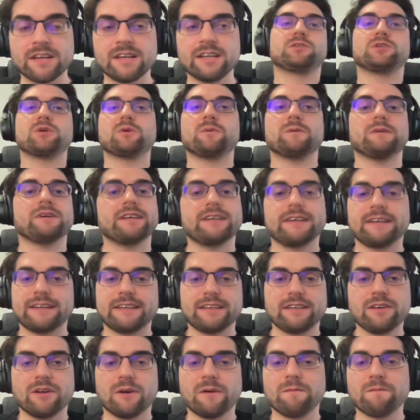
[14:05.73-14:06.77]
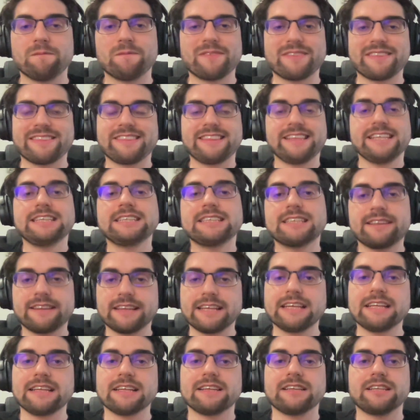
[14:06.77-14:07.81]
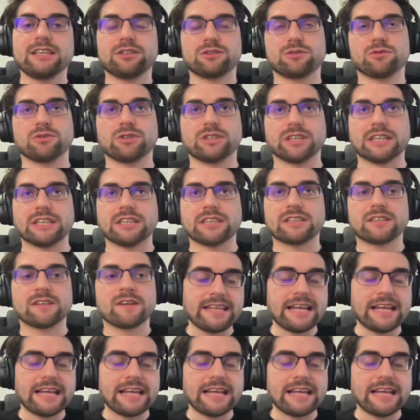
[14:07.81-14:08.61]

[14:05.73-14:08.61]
So, this thing needs to change.